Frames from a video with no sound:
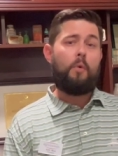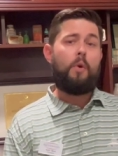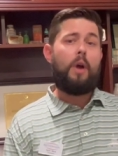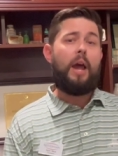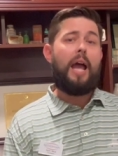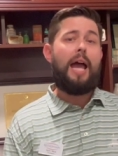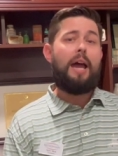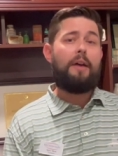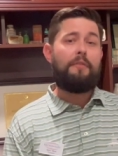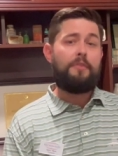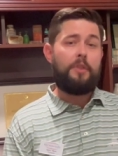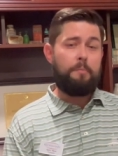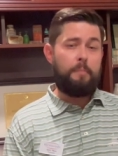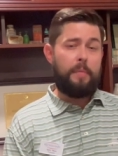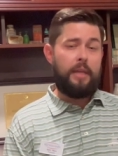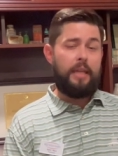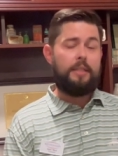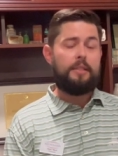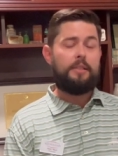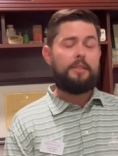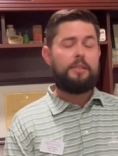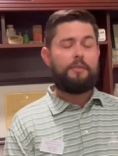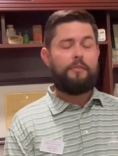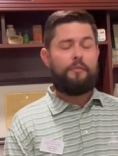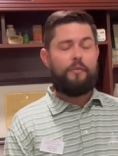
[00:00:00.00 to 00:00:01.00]
have the
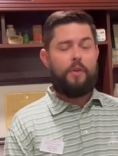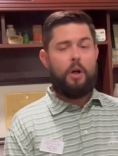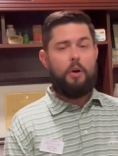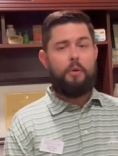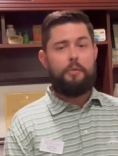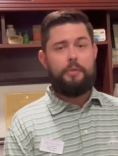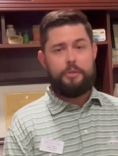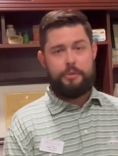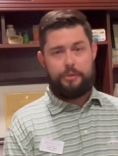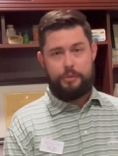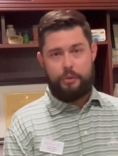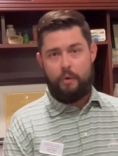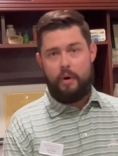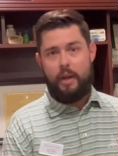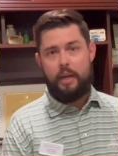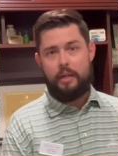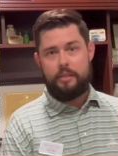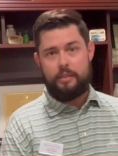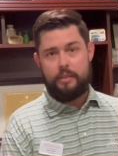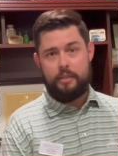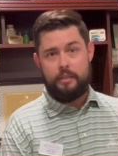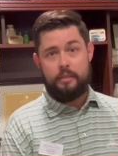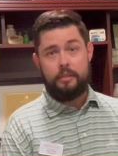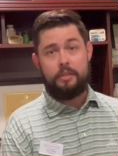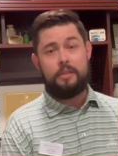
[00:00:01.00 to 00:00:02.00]
means to follow those
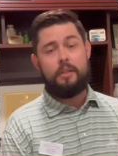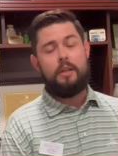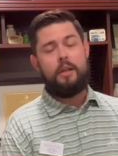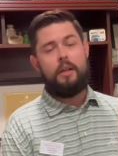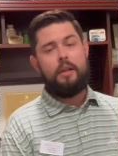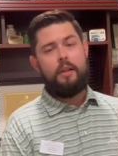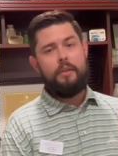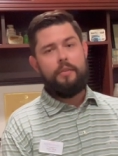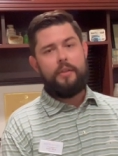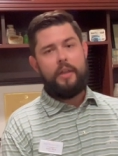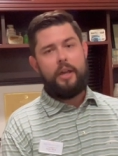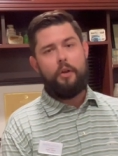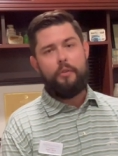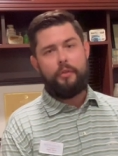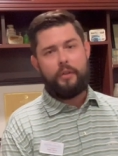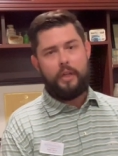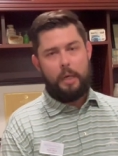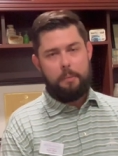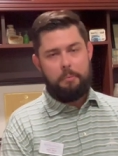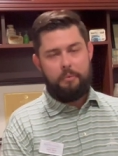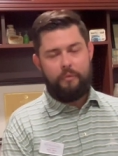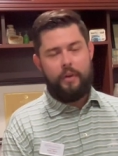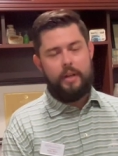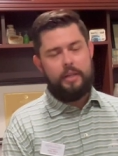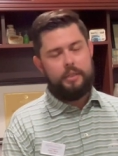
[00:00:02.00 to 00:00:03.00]
directions healthcare
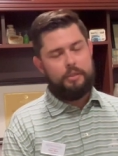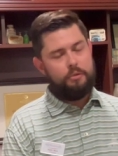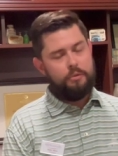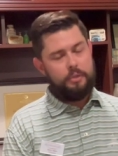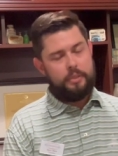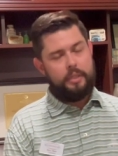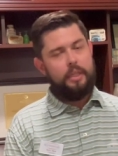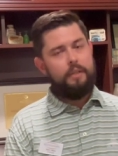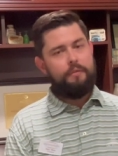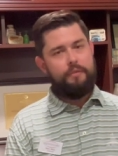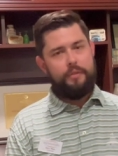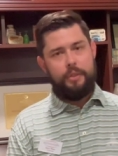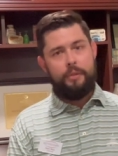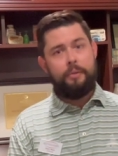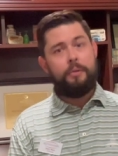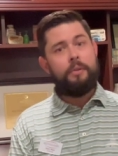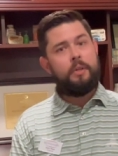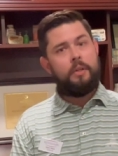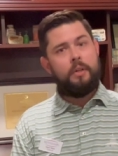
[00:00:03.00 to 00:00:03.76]
professionals give you.